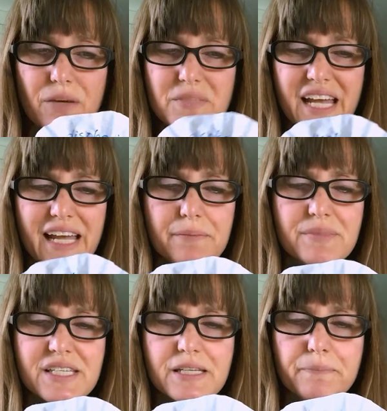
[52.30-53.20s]

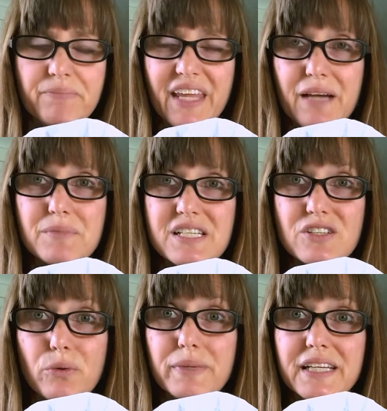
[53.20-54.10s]
Sometimes I'm
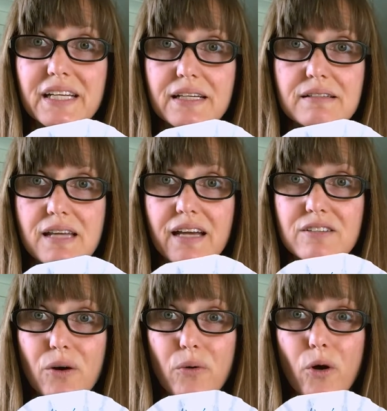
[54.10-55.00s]
disobedient. I
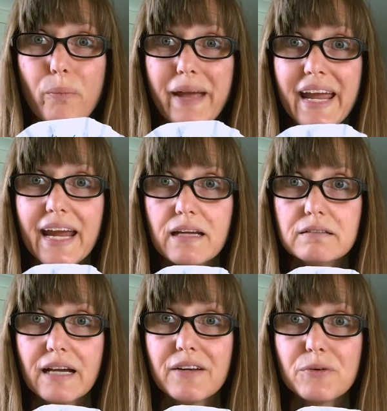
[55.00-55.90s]
don't obey.
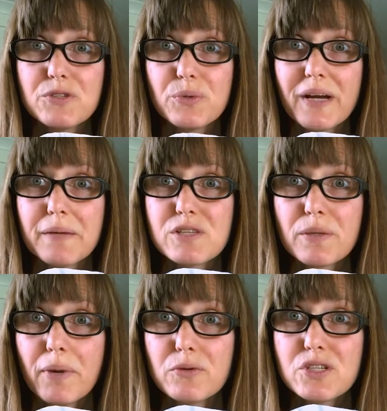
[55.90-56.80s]
I don't do what I'm
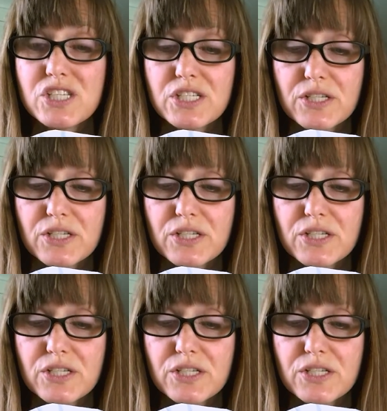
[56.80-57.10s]
supposed to